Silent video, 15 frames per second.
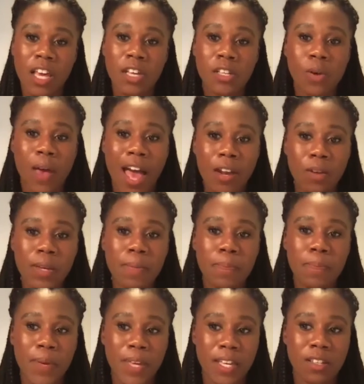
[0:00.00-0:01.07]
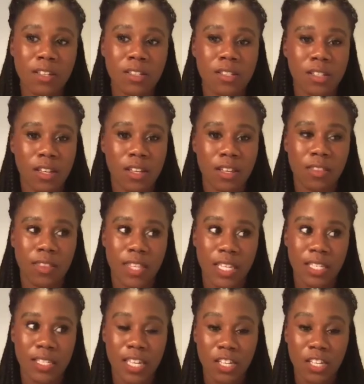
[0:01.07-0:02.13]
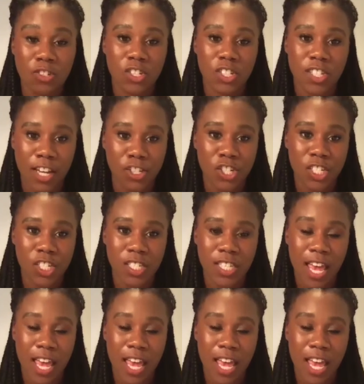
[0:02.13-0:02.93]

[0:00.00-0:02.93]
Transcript: So how do we build these intersections